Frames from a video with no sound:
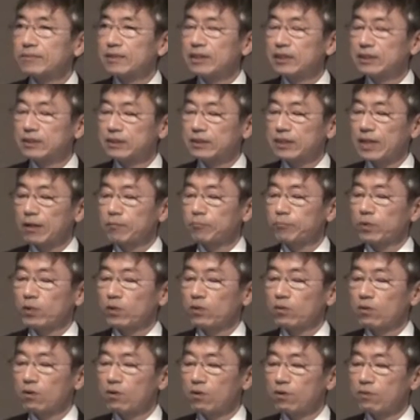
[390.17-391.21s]

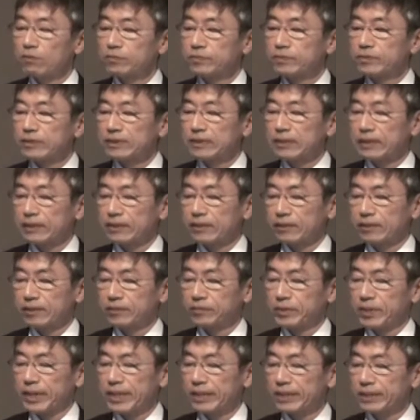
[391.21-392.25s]
example of
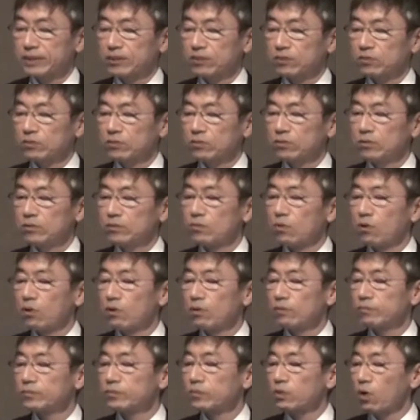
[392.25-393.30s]
deterioration
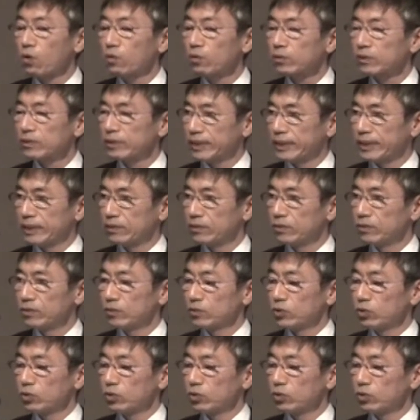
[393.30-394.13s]
of concrete